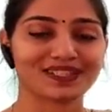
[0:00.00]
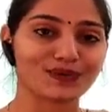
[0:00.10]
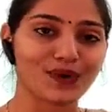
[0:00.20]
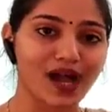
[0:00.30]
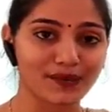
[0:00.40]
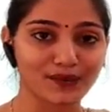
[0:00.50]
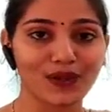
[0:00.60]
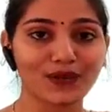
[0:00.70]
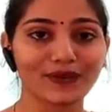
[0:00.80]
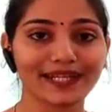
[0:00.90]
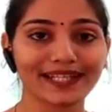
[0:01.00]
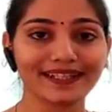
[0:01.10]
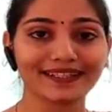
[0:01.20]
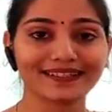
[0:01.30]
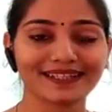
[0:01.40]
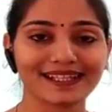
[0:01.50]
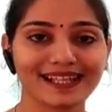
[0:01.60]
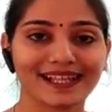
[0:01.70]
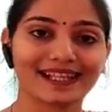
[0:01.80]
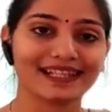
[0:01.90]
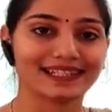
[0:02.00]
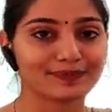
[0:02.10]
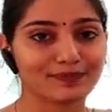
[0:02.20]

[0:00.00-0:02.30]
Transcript: So are you all ready? Let's